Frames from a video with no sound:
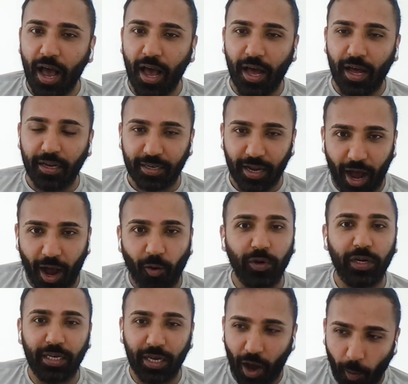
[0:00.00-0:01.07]
And uh,
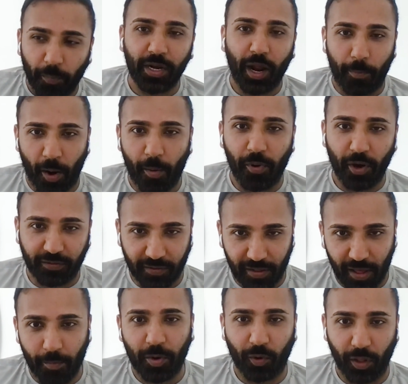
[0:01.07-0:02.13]
we opened up our books
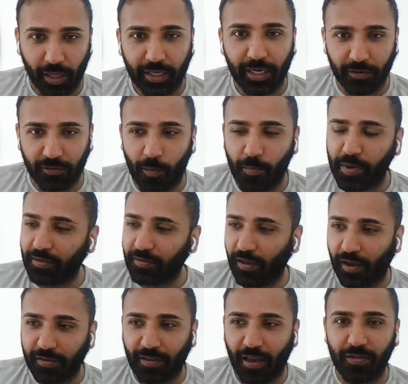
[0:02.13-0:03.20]
to them, and we're like, "Here's our
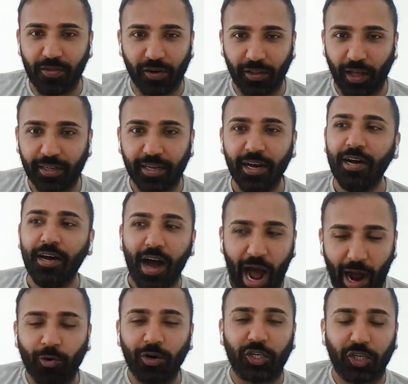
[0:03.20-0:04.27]
business," and they're like
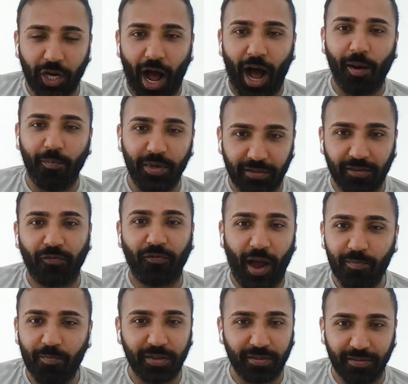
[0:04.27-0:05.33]
our job is to
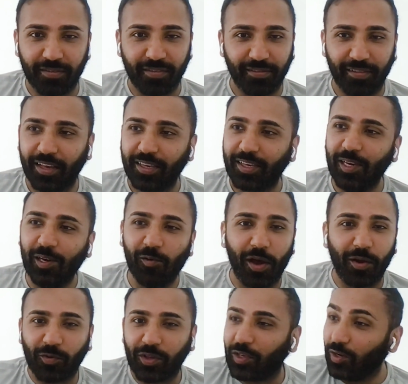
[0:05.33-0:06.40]
find businesses like you.
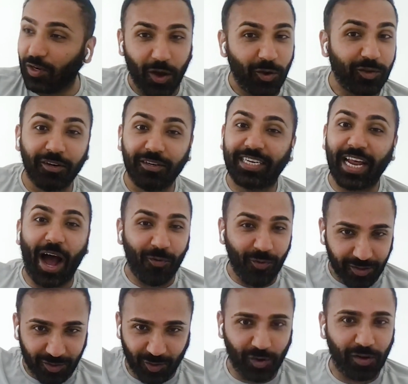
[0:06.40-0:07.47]
And you know, you're down
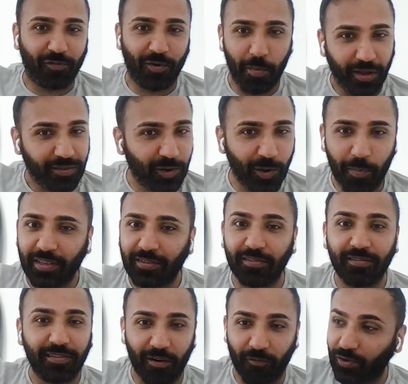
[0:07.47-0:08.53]
the street from us. You're based
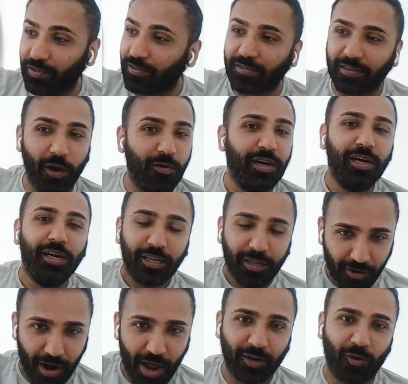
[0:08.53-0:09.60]
in San Francisco.
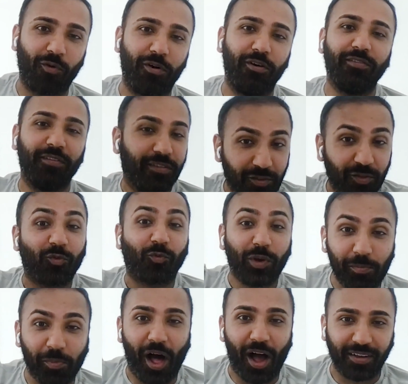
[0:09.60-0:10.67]
Your headquarters is
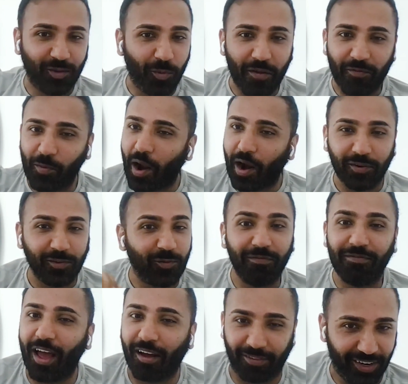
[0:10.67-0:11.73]
three blocks away from ours.
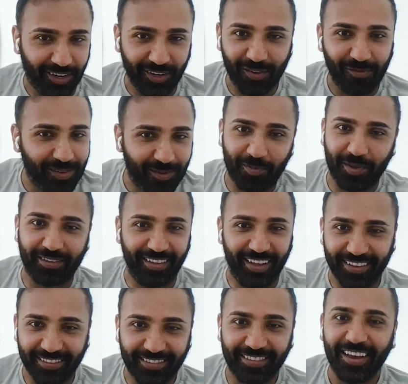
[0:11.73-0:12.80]
We've never heard of this
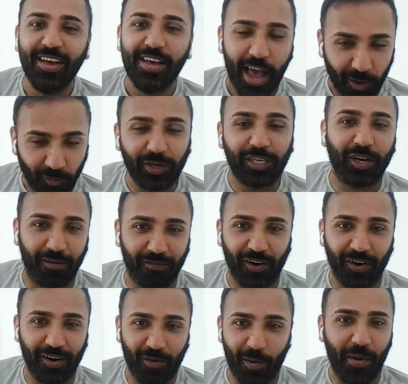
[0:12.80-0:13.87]
business, and we should have
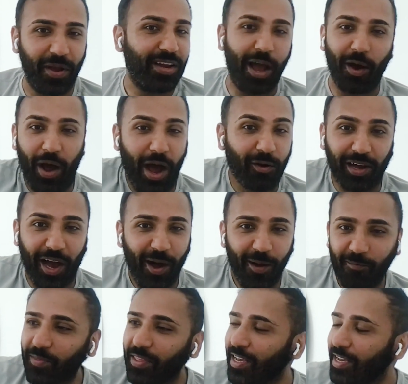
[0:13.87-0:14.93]
heard of it by now. How
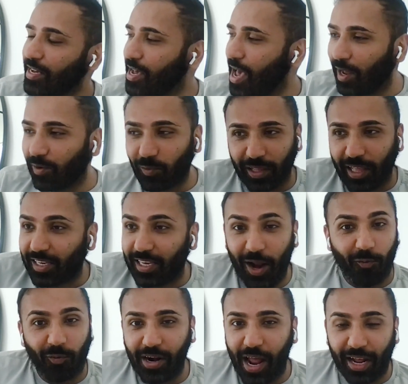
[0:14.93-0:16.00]
come? And we're like, you
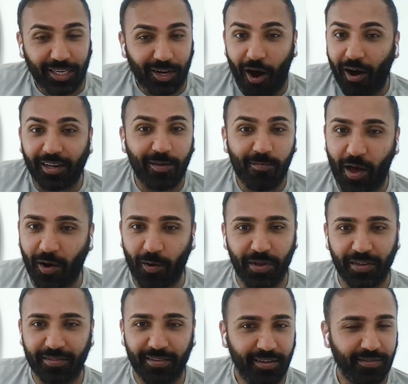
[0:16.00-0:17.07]
know, we're not talking about our
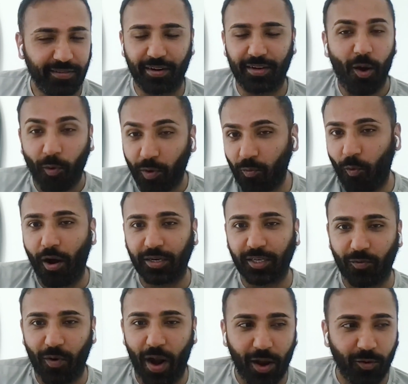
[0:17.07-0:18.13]
business. Like, no one
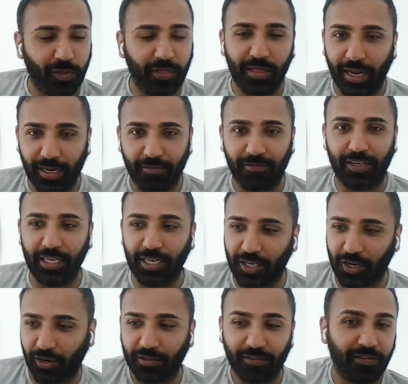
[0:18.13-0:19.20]
walked around with native
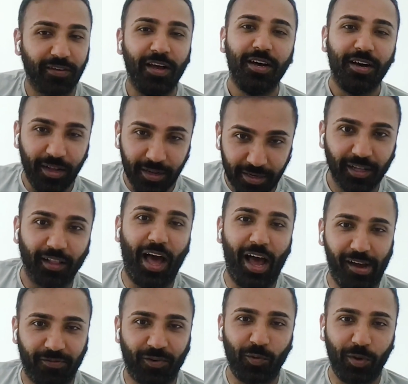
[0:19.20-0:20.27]
T-shirts until
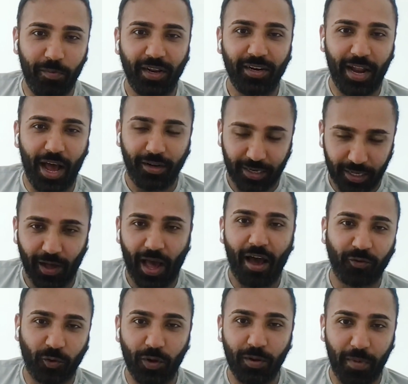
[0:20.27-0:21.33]
after we made an until
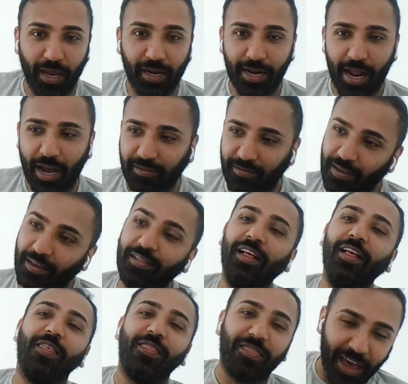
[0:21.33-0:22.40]
after we made an exit.
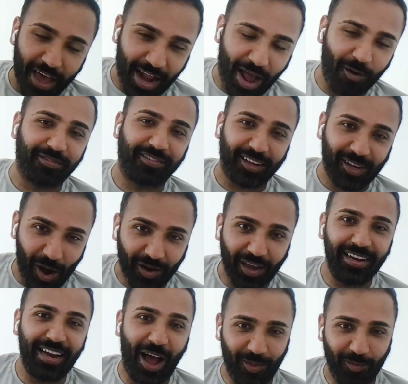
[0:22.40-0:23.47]
And then I was like,
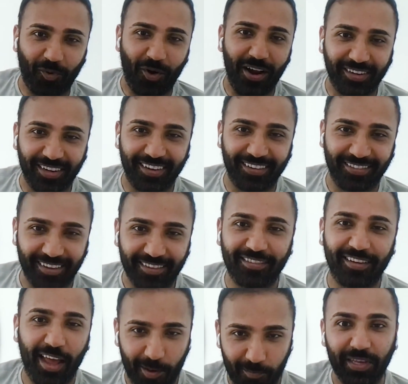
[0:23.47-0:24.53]
okay, now the brand can
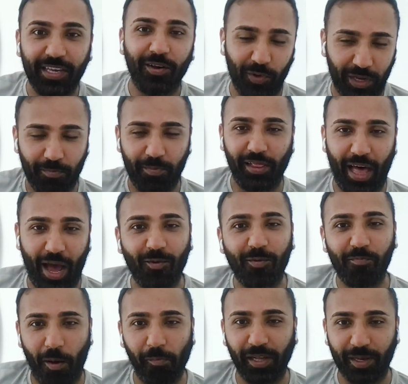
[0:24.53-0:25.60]
exist and be we can be loud
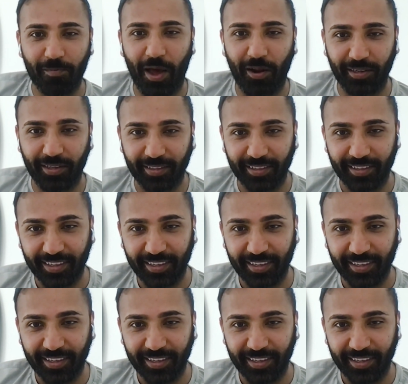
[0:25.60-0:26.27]
and public about it.